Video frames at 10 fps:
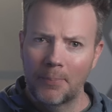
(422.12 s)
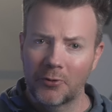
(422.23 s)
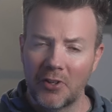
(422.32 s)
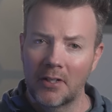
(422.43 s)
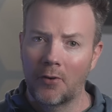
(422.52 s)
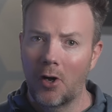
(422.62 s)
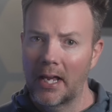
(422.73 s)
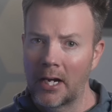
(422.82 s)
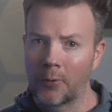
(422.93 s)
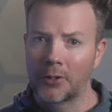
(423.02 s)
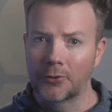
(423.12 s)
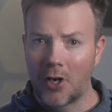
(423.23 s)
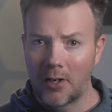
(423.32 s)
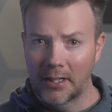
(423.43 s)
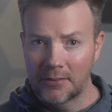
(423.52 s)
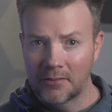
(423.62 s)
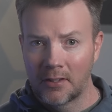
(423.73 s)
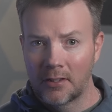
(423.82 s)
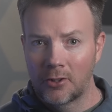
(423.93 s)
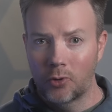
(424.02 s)
percent of all aerial targets
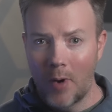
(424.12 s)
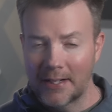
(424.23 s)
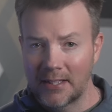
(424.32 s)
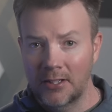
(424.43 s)
tracked in